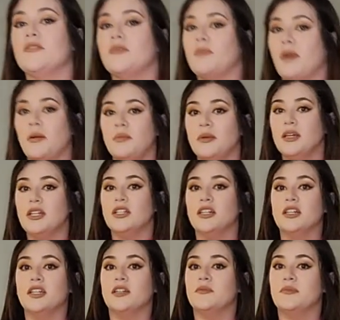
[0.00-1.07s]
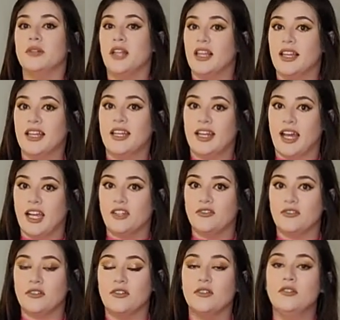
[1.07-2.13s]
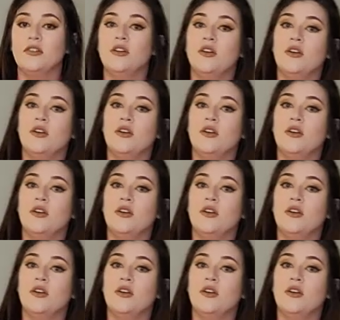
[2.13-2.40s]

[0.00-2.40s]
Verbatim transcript: it would probably look completely natural